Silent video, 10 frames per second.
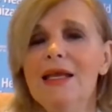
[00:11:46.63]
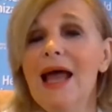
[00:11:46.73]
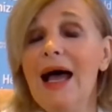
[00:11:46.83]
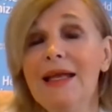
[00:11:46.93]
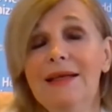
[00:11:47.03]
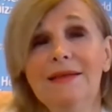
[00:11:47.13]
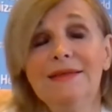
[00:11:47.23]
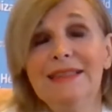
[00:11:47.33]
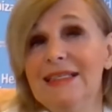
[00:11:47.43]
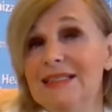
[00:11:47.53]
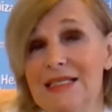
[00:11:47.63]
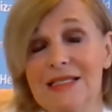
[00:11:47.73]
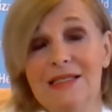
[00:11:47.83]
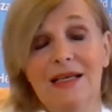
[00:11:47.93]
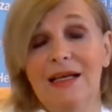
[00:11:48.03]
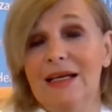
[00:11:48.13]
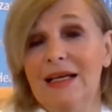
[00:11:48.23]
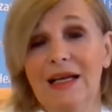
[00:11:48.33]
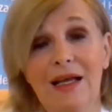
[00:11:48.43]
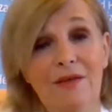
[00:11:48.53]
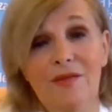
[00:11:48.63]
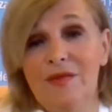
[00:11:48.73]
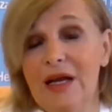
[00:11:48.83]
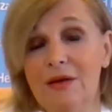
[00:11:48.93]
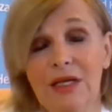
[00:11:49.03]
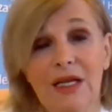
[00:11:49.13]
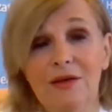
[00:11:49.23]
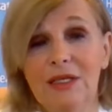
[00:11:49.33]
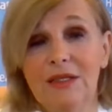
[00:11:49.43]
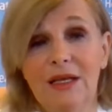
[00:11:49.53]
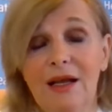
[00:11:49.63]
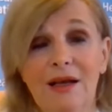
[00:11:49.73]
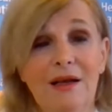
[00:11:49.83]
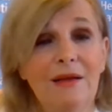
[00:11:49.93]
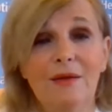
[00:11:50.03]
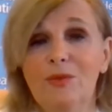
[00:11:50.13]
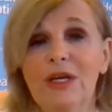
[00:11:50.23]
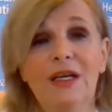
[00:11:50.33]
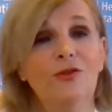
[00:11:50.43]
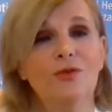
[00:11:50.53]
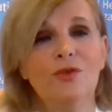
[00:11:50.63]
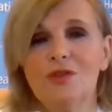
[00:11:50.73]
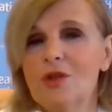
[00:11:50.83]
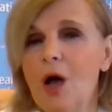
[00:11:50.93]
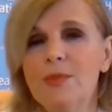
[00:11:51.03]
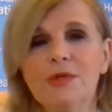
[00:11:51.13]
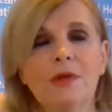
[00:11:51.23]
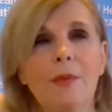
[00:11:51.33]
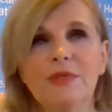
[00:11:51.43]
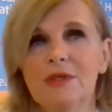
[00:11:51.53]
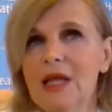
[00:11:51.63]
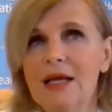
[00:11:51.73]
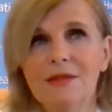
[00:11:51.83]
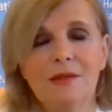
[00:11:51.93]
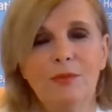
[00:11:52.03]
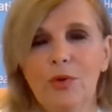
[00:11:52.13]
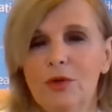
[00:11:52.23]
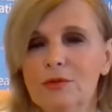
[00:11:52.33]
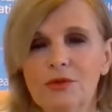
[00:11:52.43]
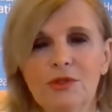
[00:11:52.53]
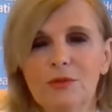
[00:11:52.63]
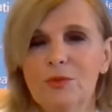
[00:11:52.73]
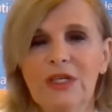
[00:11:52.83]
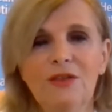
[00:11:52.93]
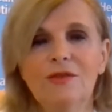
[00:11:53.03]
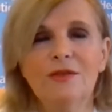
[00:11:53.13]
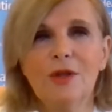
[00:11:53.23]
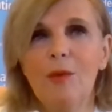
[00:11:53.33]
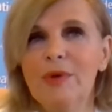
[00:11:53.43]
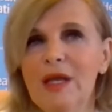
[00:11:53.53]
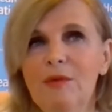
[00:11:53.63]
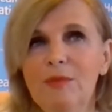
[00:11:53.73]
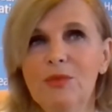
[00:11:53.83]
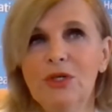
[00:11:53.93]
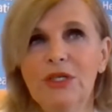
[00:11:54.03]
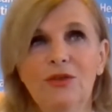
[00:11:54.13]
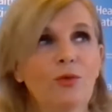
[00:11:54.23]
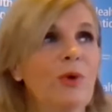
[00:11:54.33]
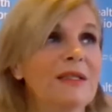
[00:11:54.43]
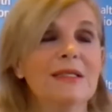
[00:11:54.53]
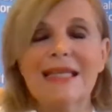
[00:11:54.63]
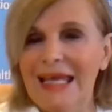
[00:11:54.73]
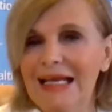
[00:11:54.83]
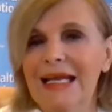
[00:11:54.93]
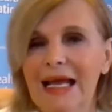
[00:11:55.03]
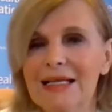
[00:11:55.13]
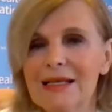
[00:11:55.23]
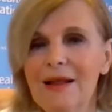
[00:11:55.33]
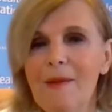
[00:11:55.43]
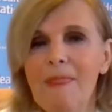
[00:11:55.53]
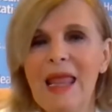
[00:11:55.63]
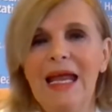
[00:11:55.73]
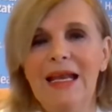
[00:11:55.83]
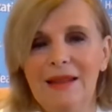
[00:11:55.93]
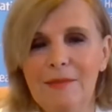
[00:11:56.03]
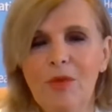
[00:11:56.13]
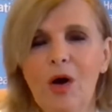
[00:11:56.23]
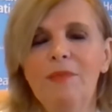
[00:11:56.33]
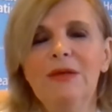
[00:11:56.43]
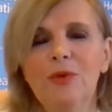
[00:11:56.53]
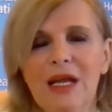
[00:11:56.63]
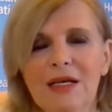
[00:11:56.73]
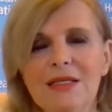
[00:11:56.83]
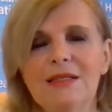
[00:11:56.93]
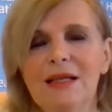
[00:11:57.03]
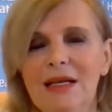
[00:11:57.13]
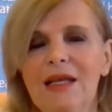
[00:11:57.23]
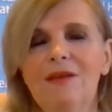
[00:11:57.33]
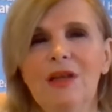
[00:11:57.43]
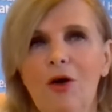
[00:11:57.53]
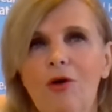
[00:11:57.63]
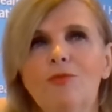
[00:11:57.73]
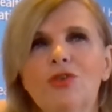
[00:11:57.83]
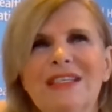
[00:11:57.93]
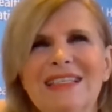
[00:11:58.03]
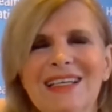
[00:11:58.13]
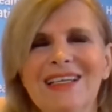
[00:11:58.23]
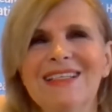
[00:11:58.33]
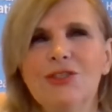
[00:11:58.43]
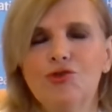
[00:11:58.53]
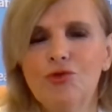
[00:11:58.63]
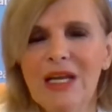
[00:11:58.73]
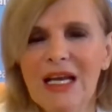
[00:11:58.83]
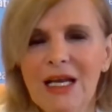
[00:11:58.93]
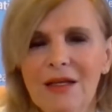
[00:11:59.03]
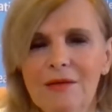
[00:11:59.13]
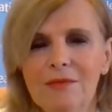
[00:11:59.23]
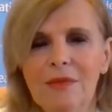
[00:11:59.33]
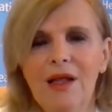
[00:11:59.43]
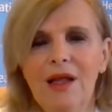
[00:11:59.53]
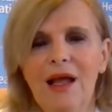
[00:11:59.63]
9 is very critical. We need to stop subsidizing pollution. We need to stop giving money to what is killing us. And at the moment, we are still giving almost $6 trillion